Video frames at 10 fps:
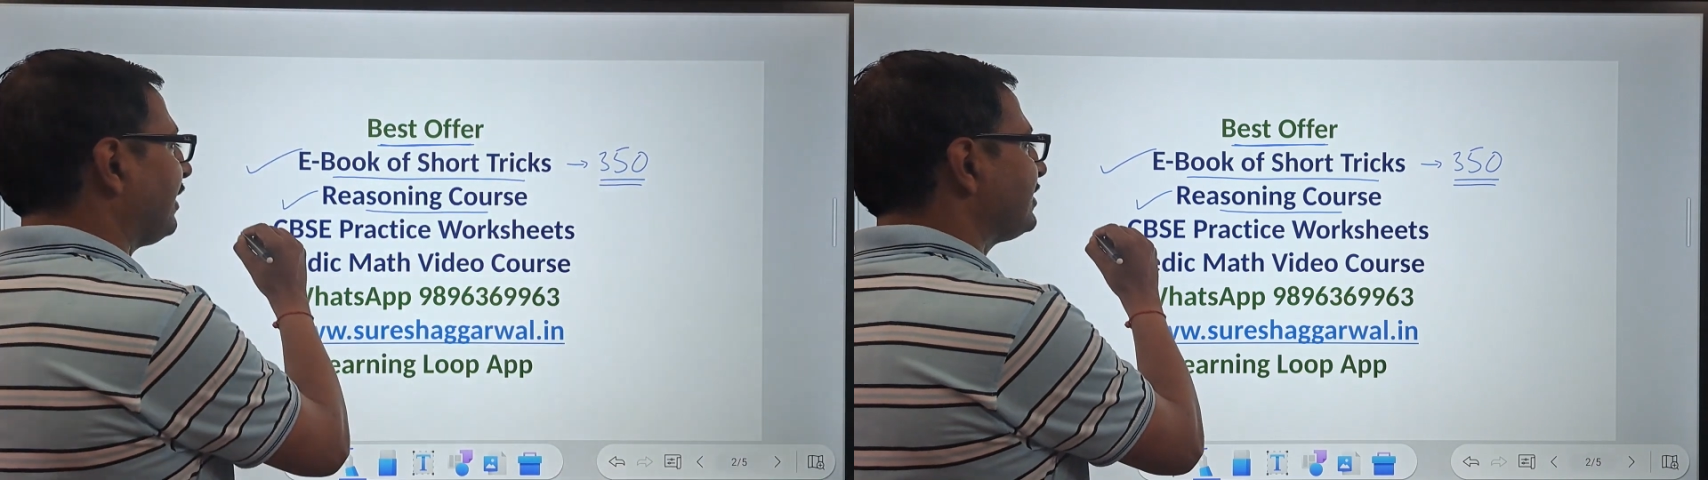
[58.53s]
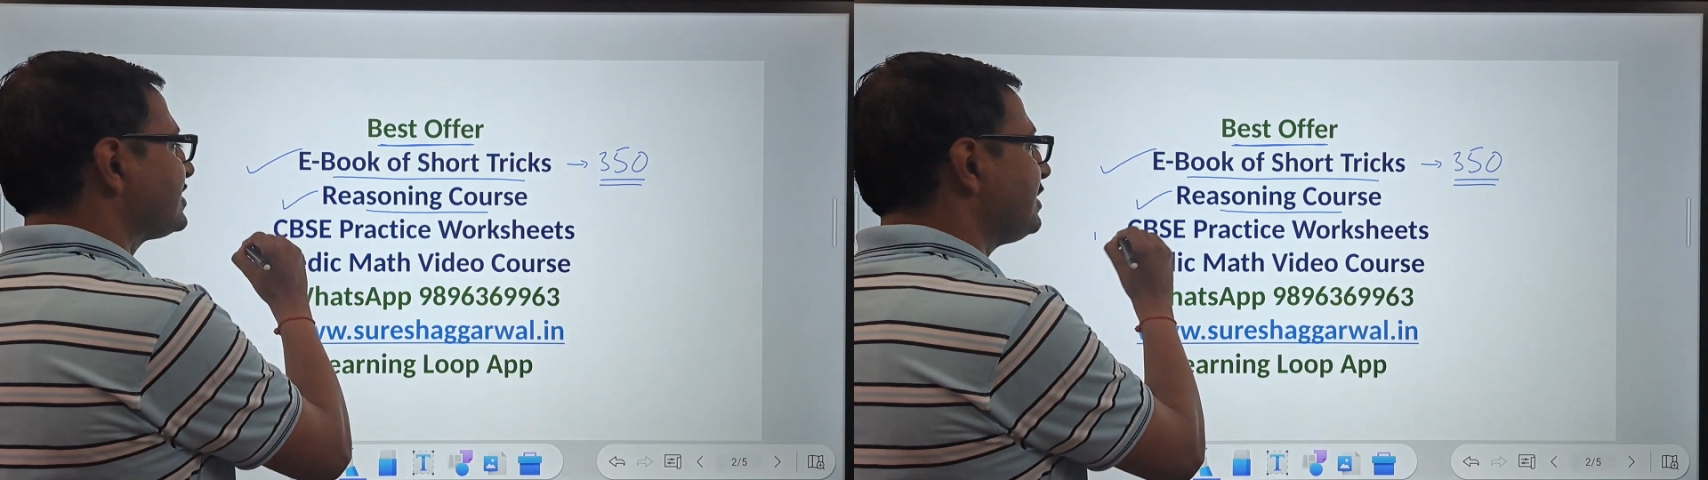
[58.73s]

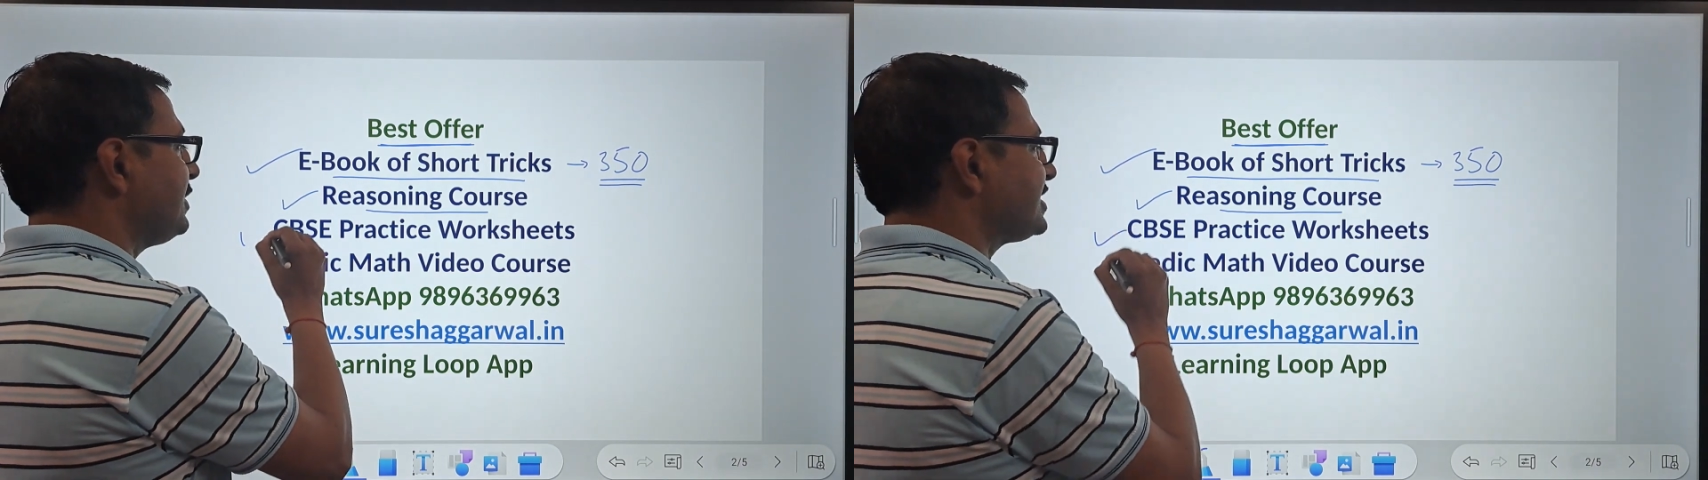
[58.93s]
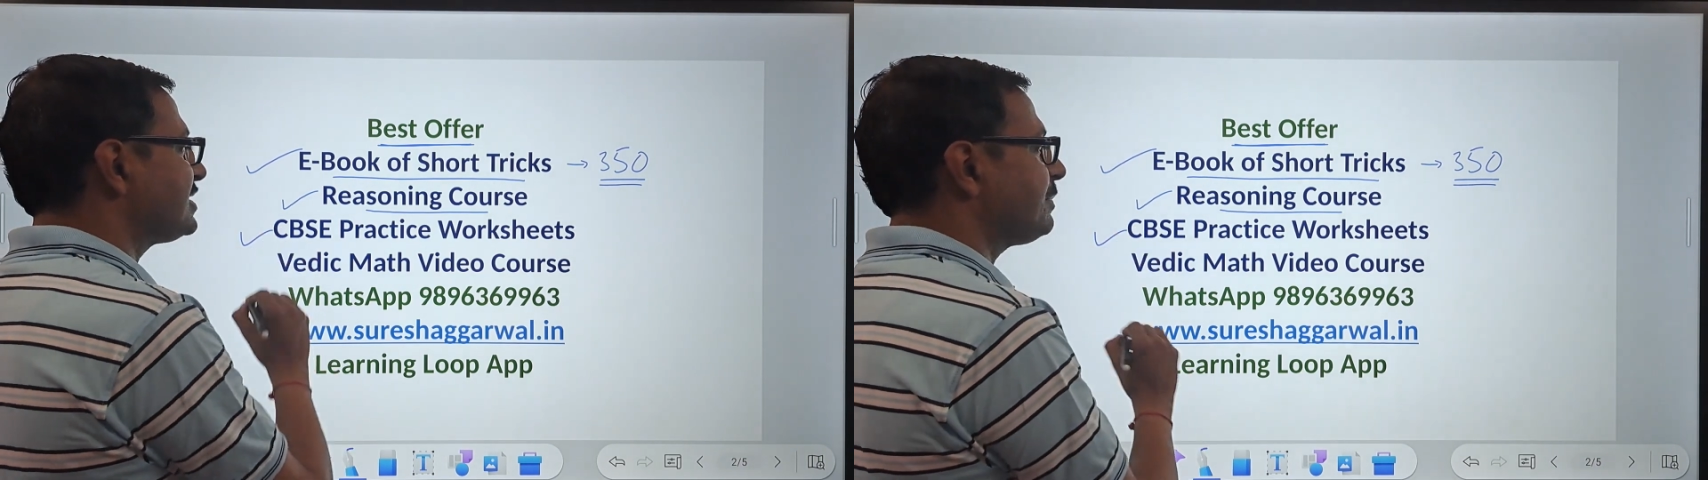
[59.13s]
have the
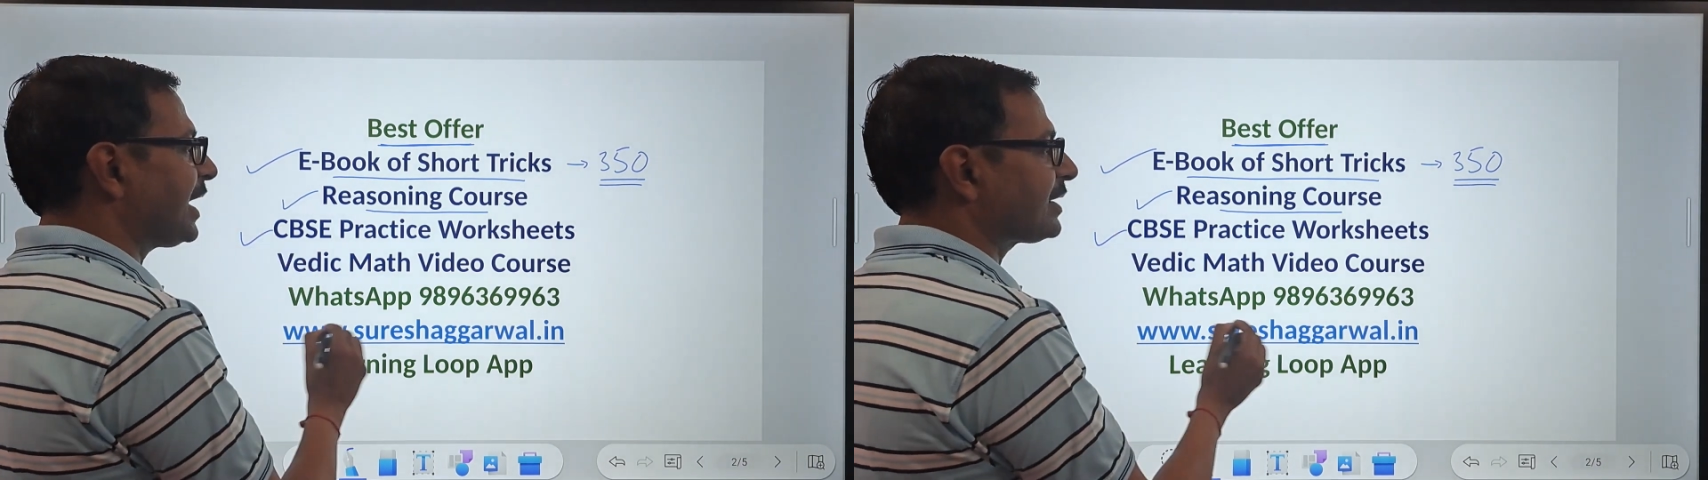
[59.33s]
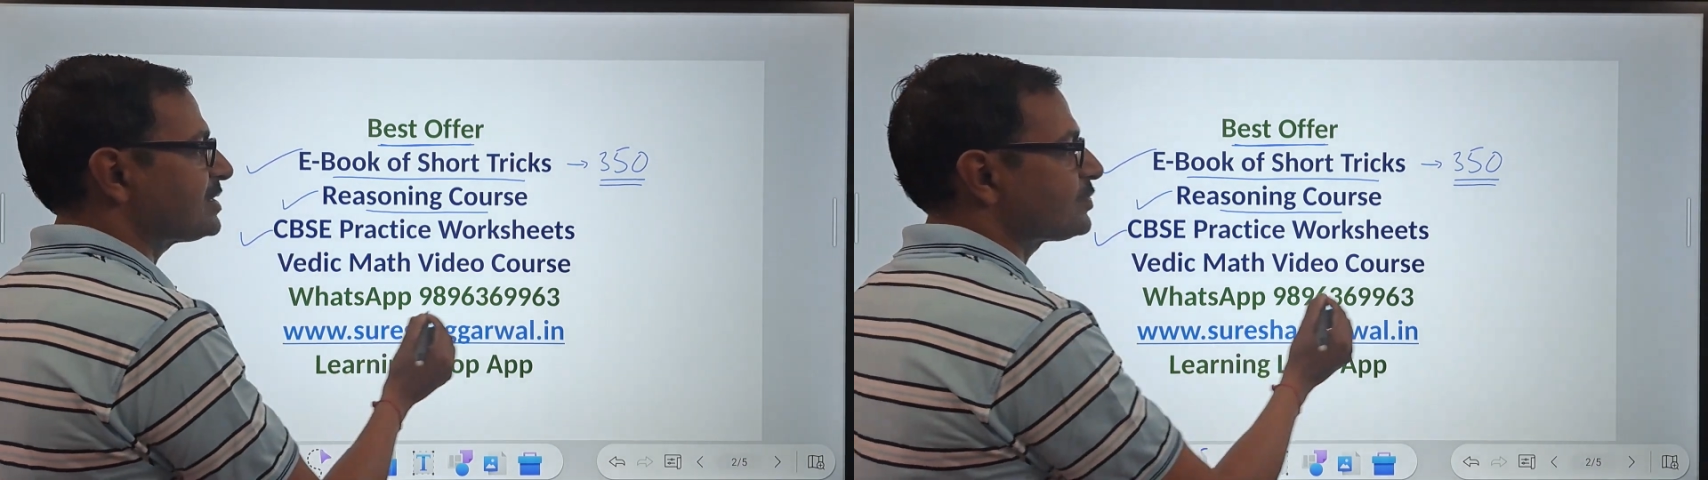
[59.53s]
CBSE
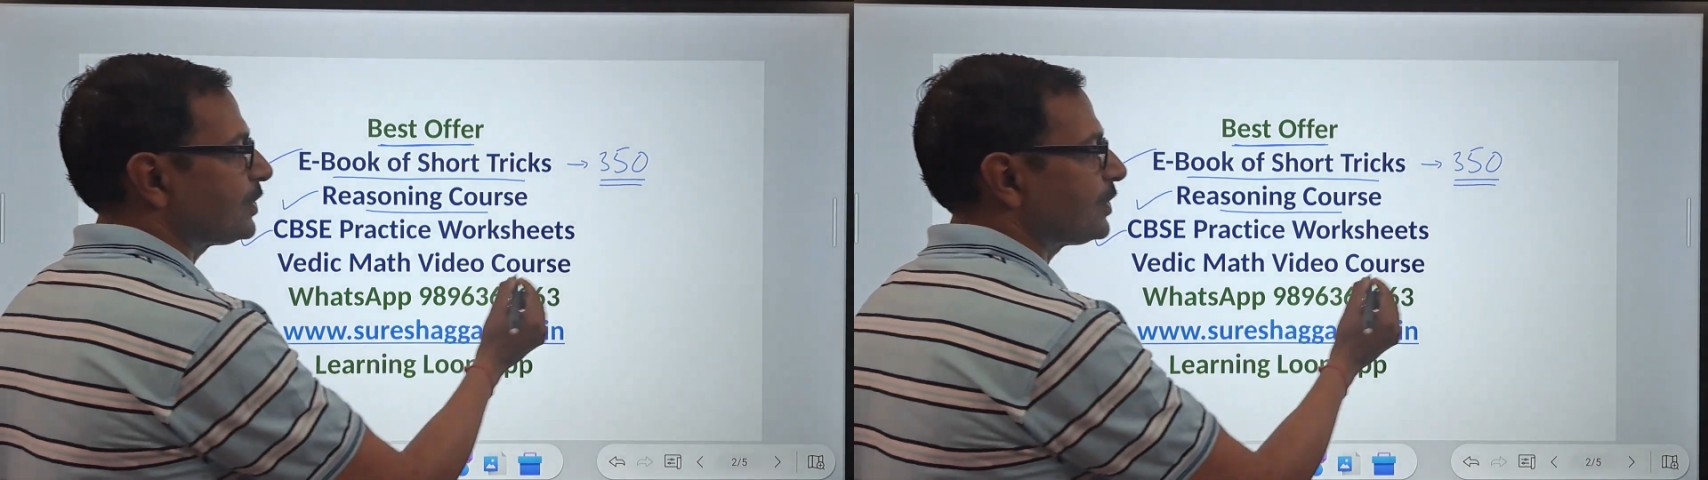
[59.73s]
practice